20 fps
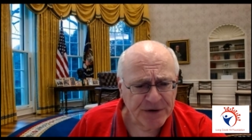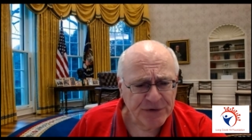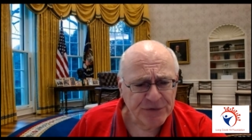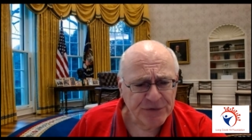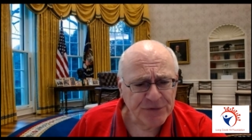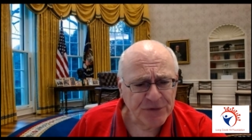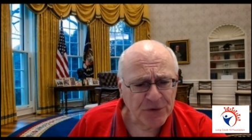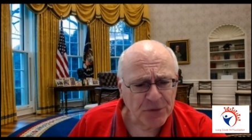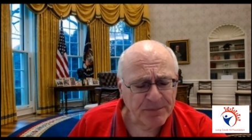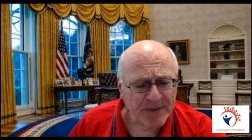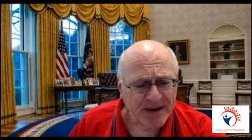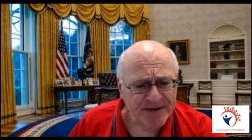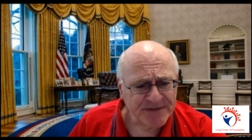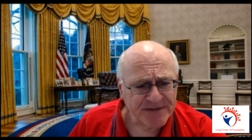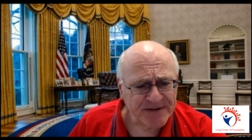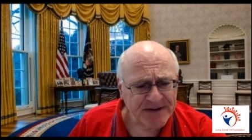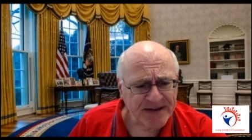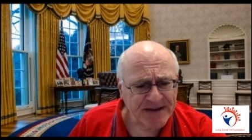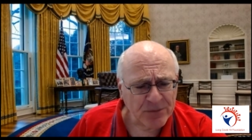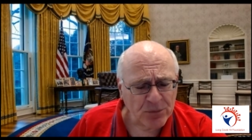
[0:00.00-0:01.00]
So
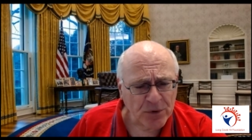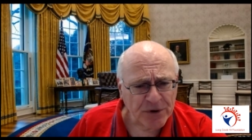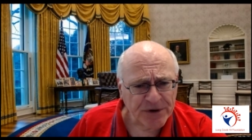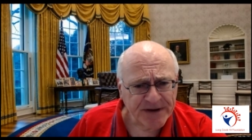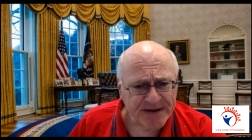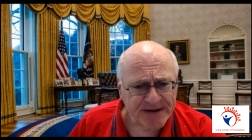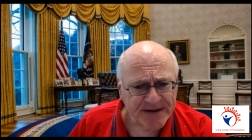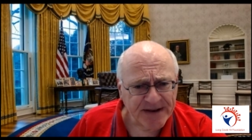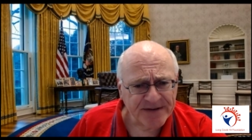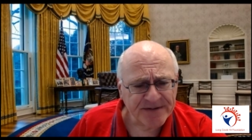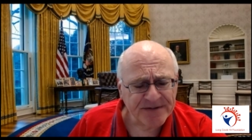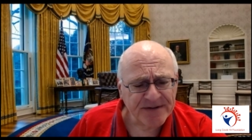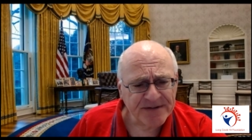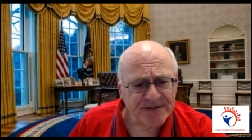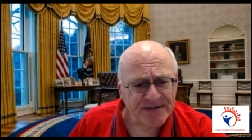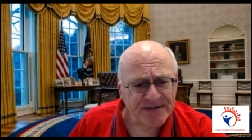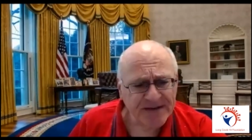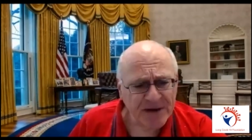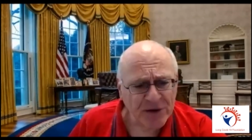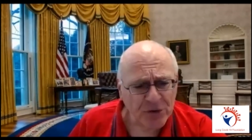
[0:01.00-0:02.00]
basically what he does
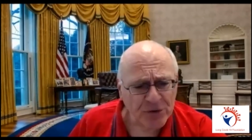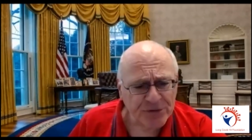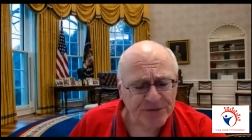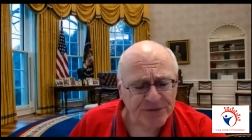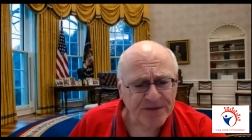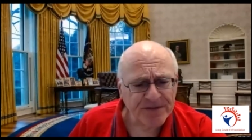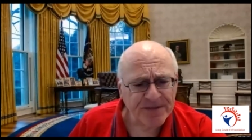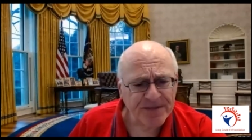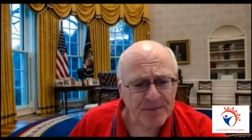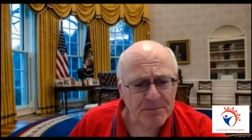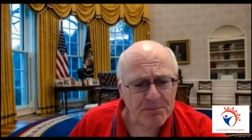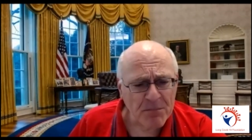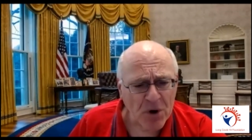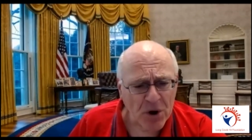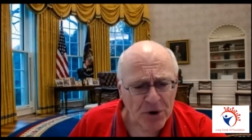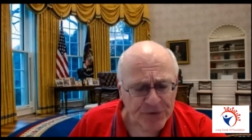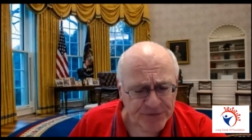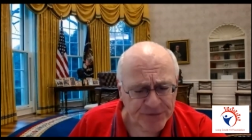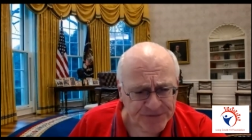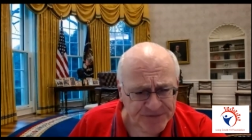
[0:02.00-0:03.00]
is he looks at the
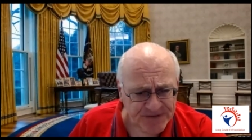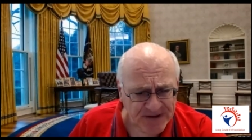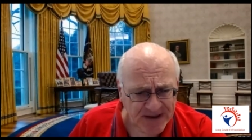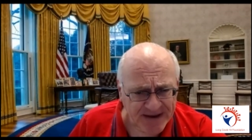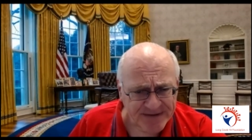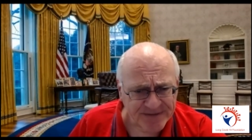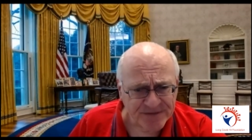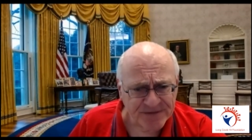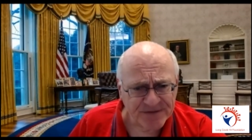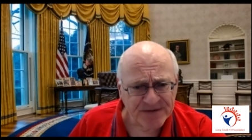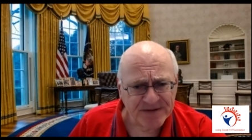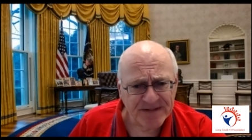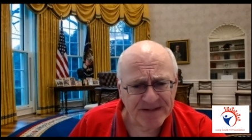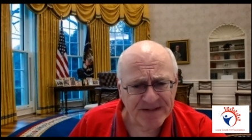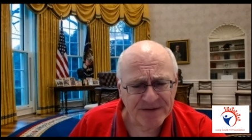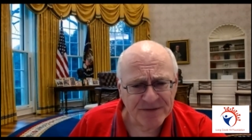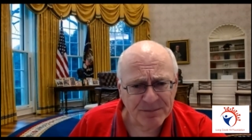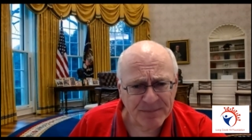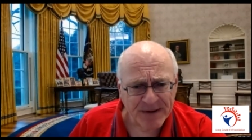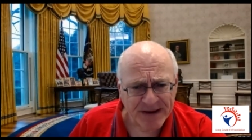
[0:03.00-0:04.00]
monocytes in
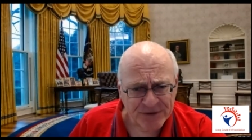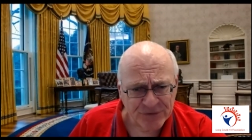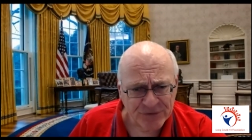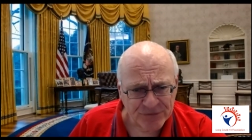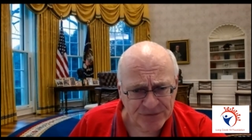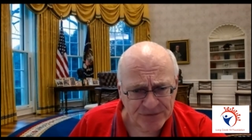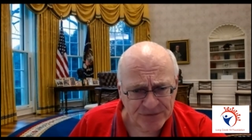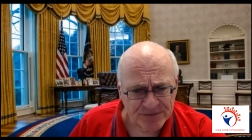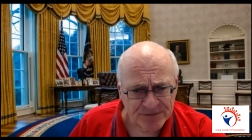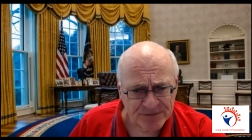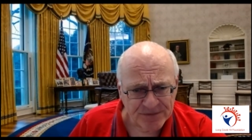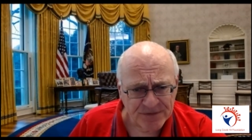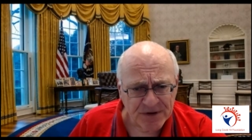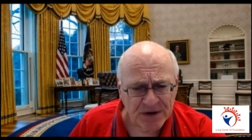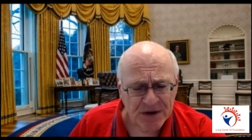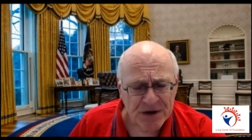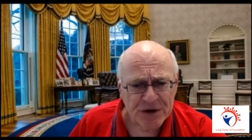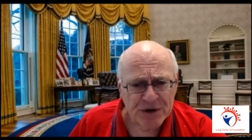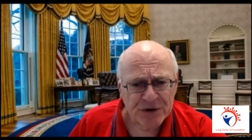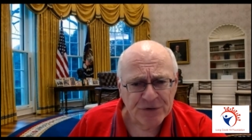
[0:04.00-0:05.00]
these patients.
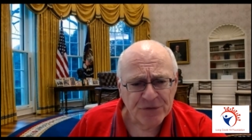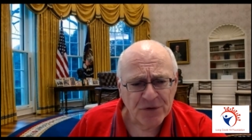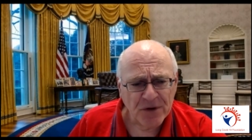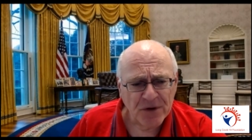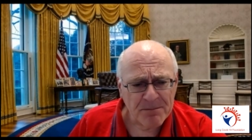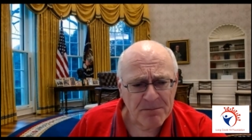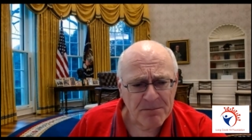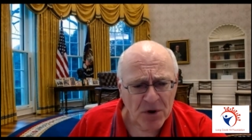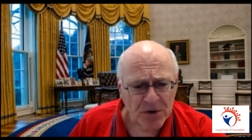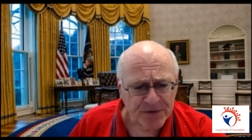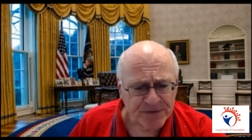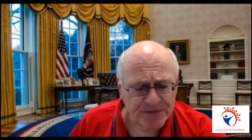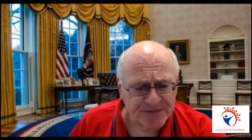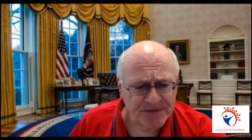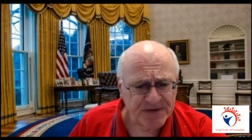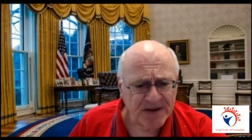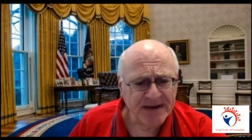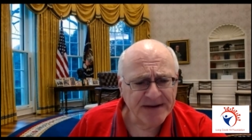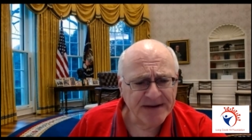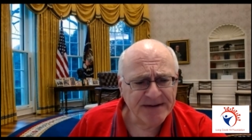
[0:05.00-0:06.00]
So a
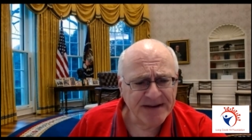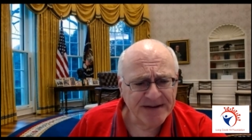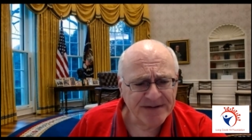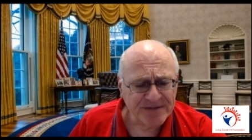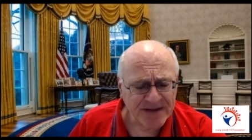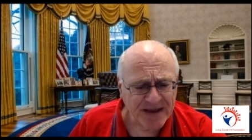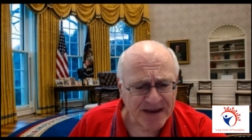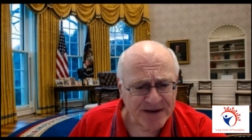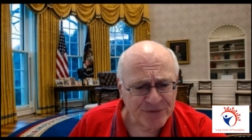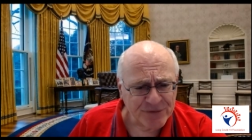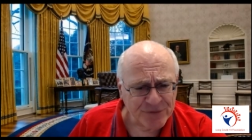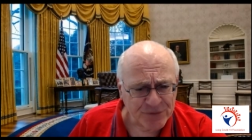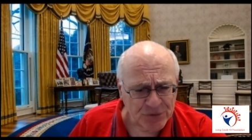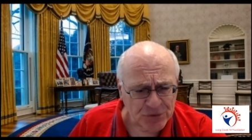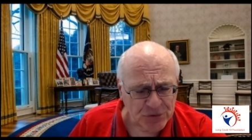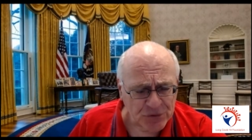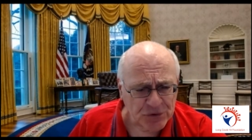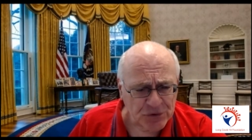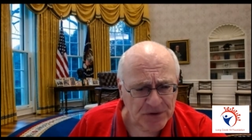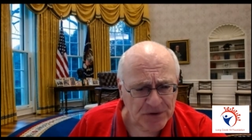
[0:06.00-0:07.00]
monocyte is a
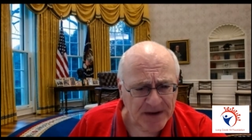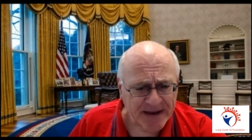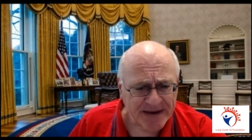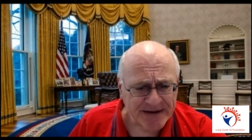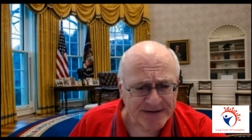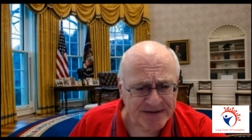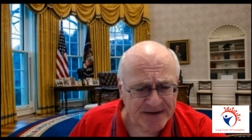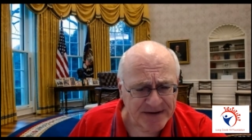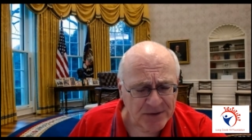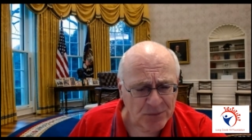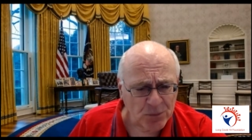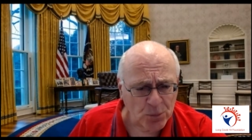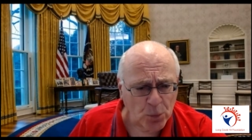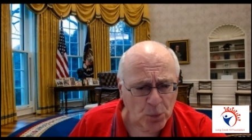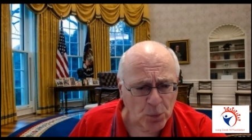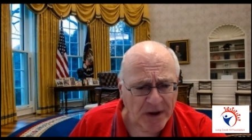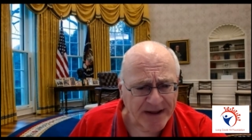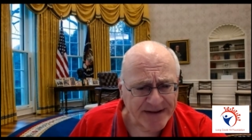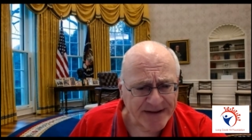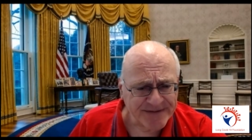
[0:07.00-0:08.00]
circulating
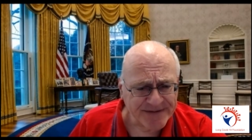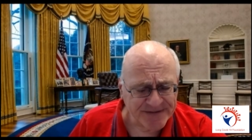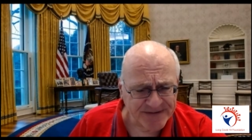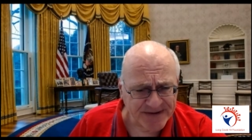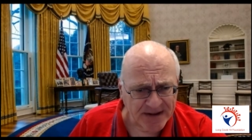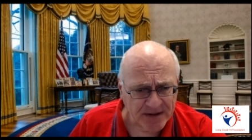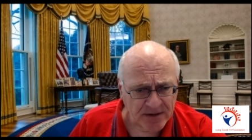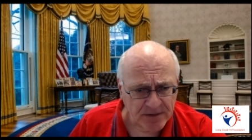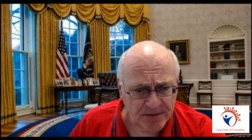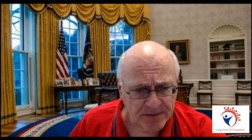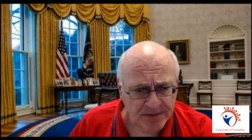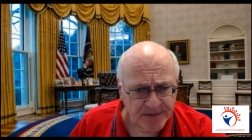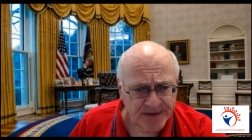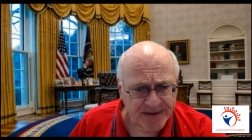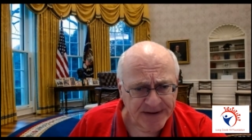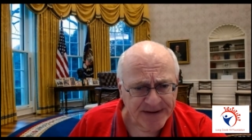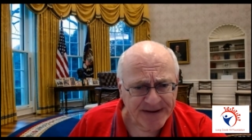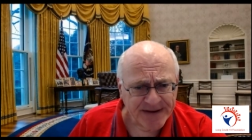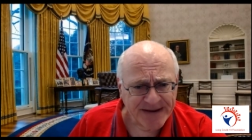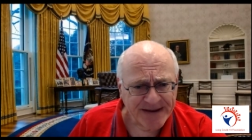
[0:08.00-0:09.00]
white cell.
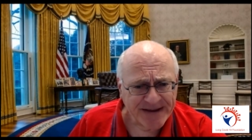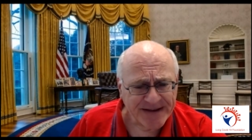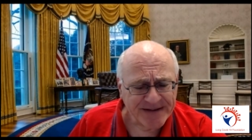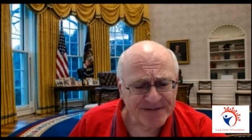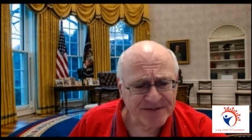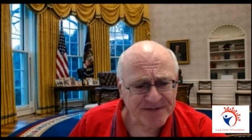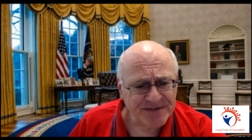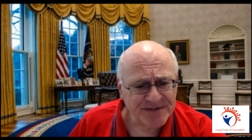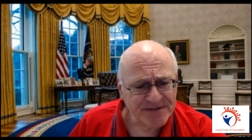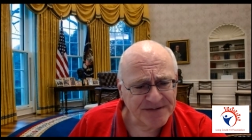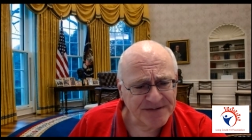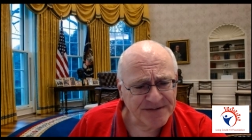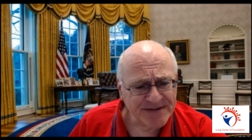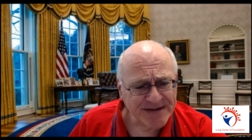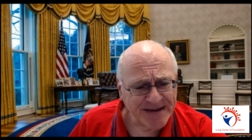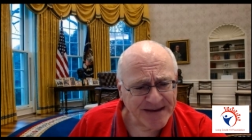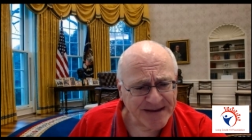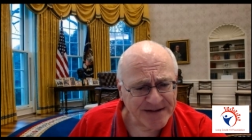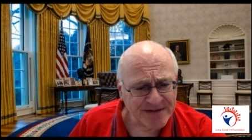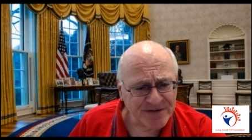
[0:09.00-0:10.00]

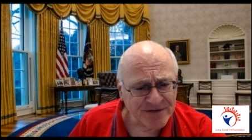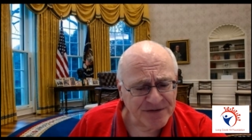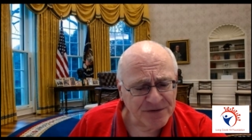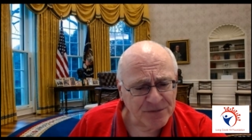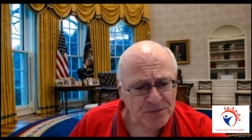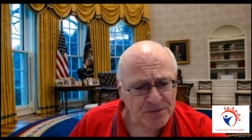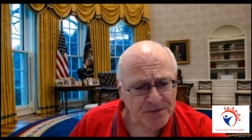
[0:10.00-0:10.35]
The